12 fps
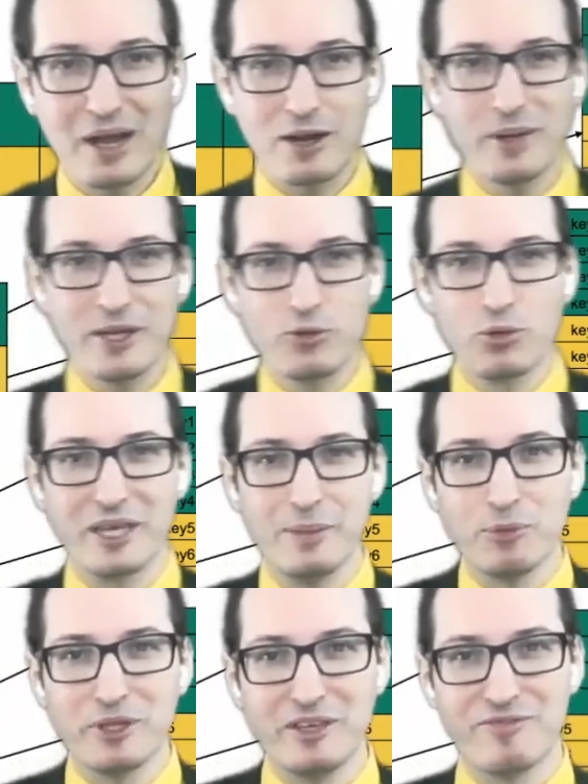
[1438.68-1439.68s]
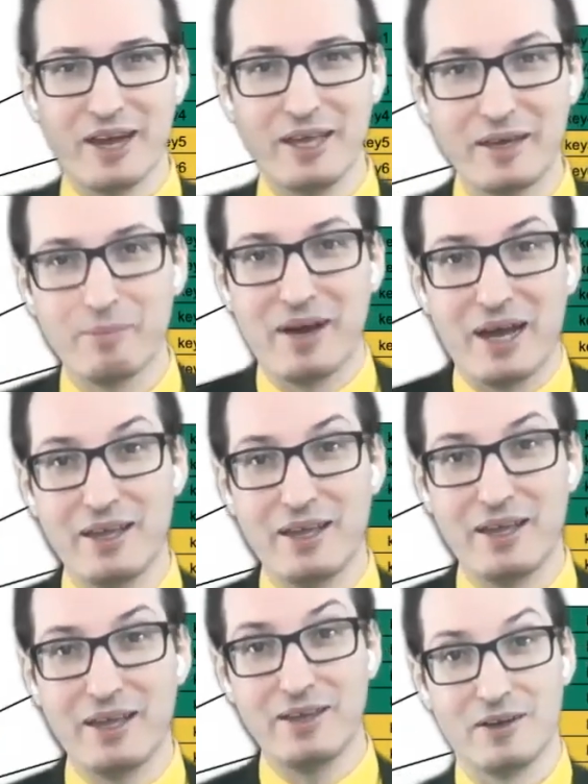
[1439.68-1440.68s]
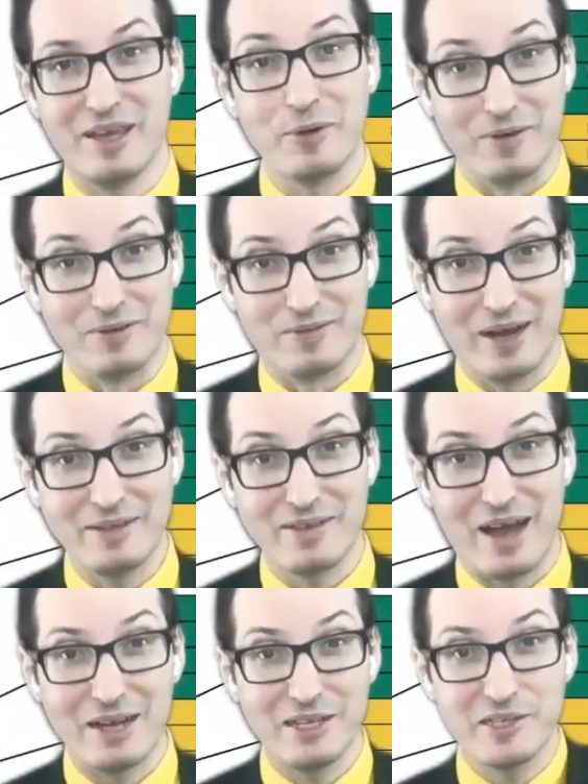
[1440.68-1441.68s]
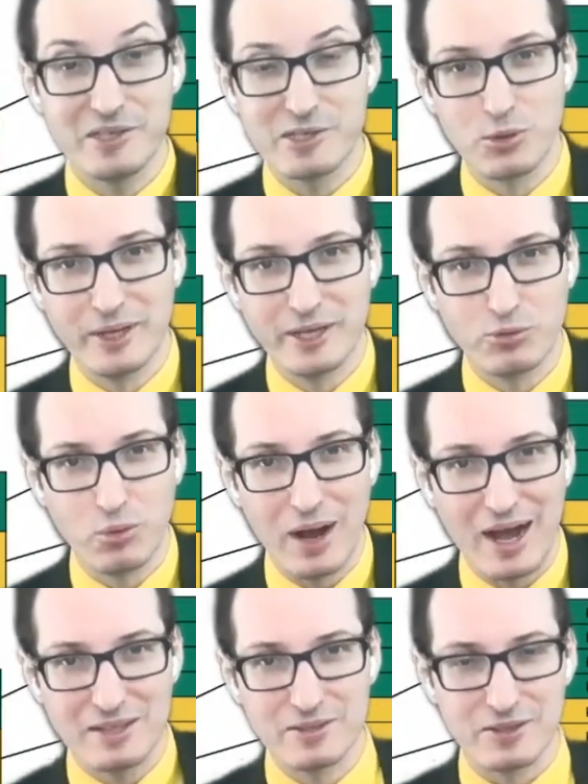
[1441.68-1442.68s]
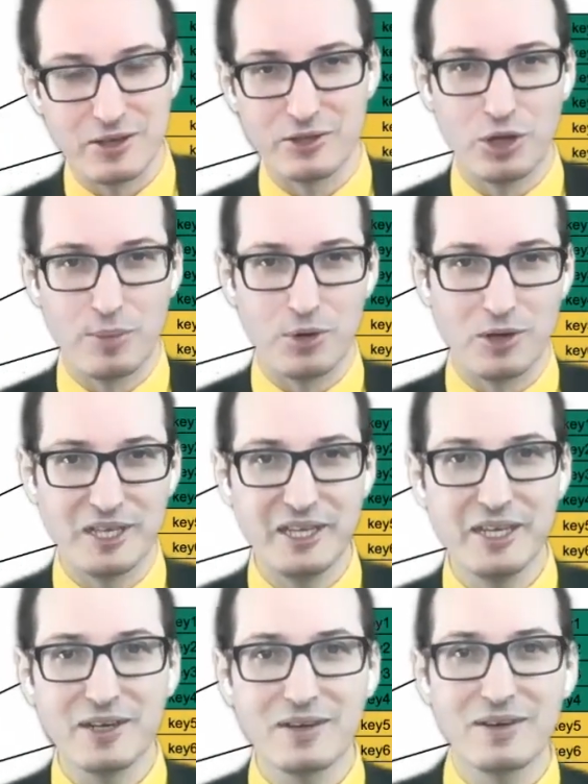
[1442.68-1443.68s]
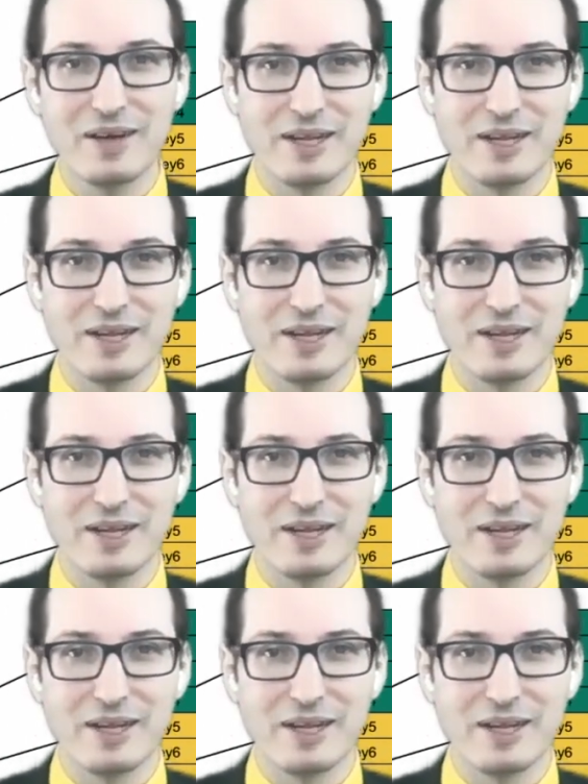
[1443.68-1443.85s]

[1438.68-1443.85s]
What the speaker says: are going to keep modifying my table, right? Alice is going to add a tuple here,